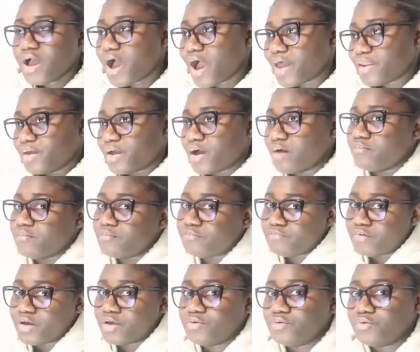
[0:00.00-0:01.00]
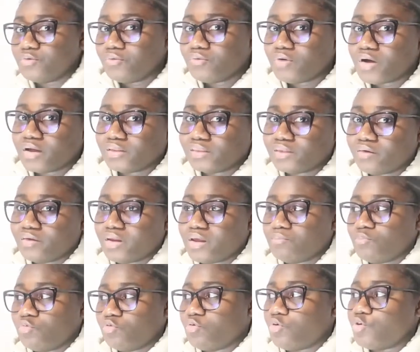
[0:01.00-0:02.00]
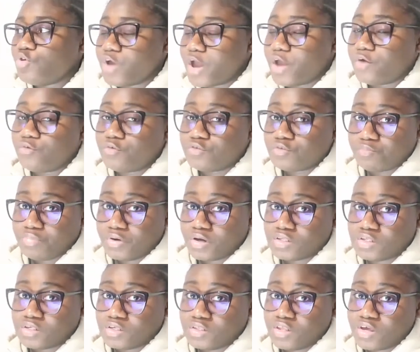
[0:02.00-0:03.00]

and they can refer you and tell them, oh, you're a good person.